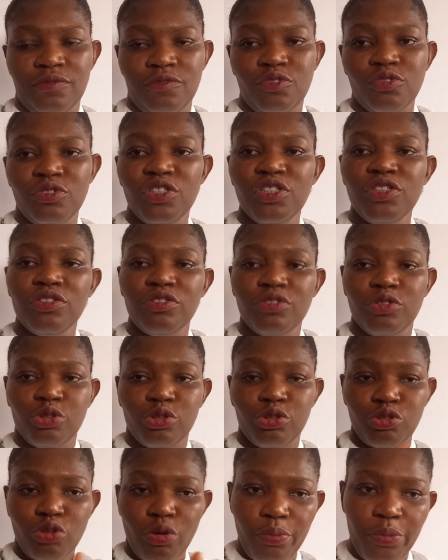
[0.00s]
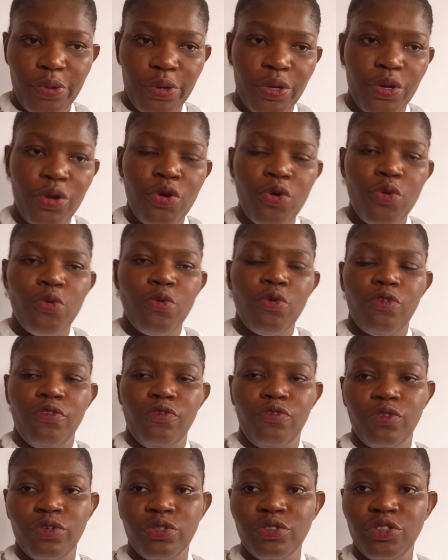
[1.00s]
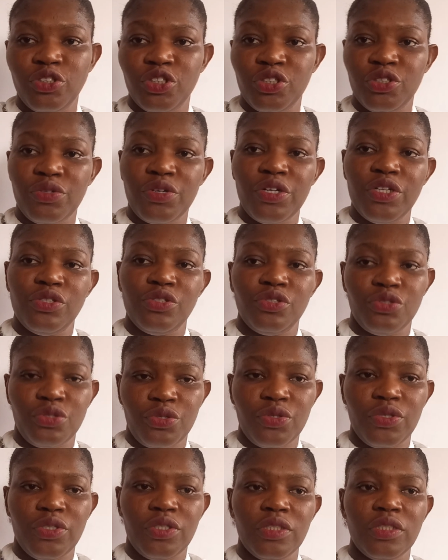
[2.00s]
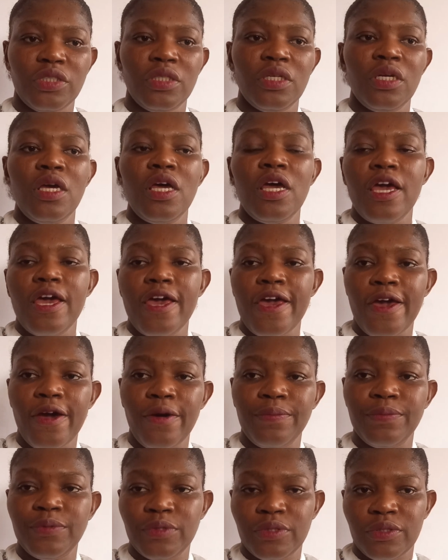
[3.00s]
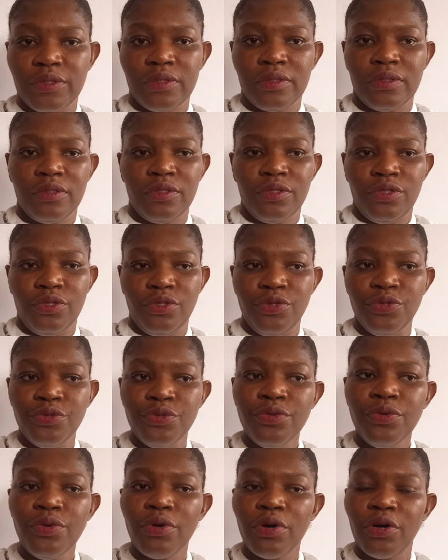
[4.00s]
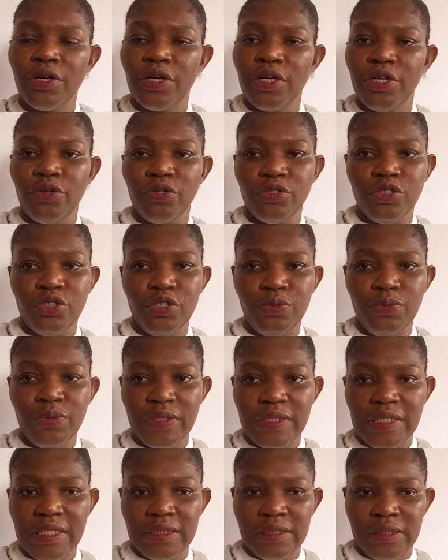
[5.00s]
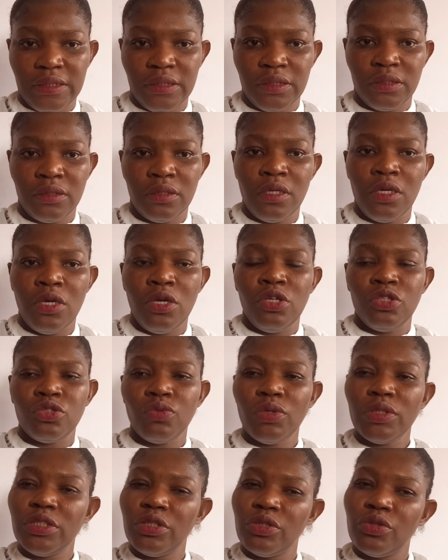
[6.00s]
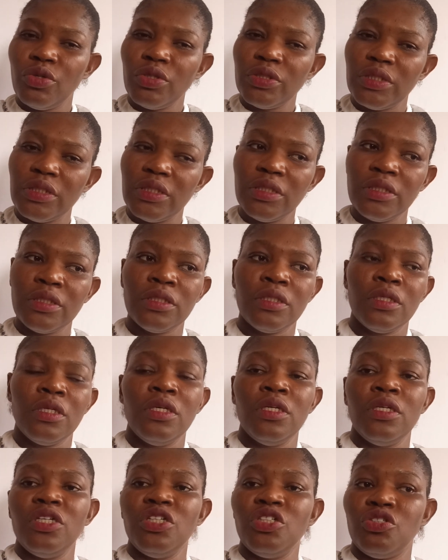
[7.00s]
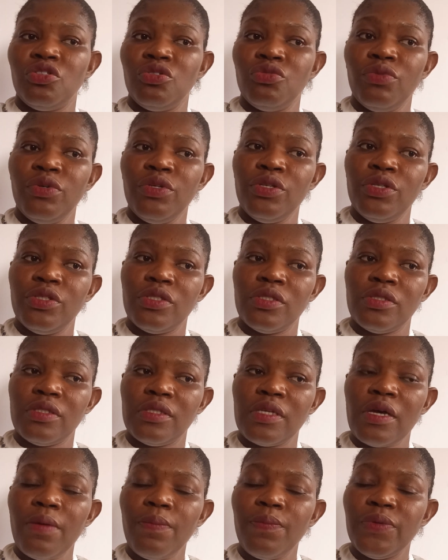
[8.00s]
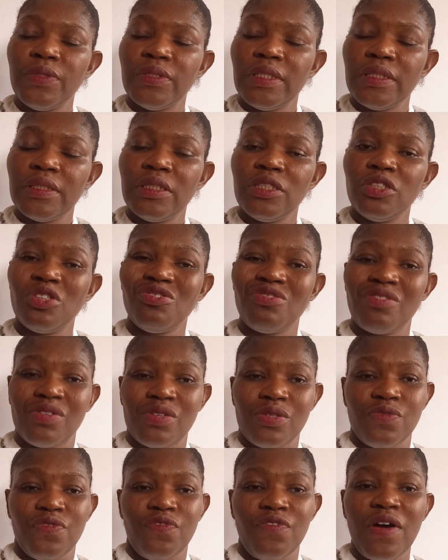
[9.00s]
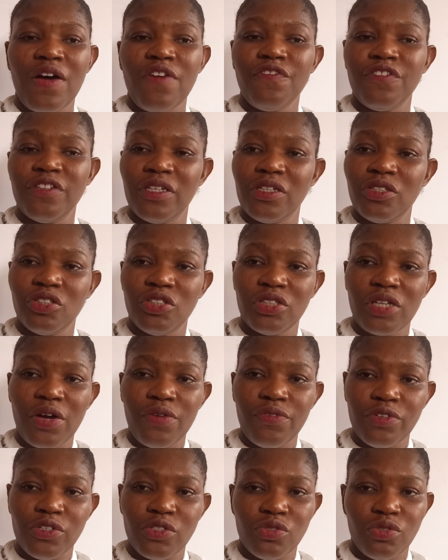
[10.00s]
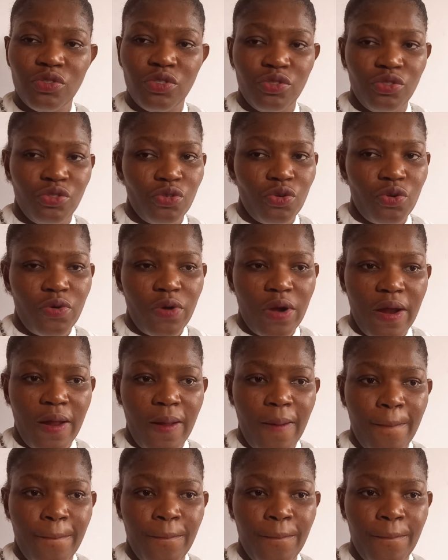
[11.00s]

So this is summary of what general insurance helps you or businesses. So what it does is it help businesses transfer financial risk to the insurer.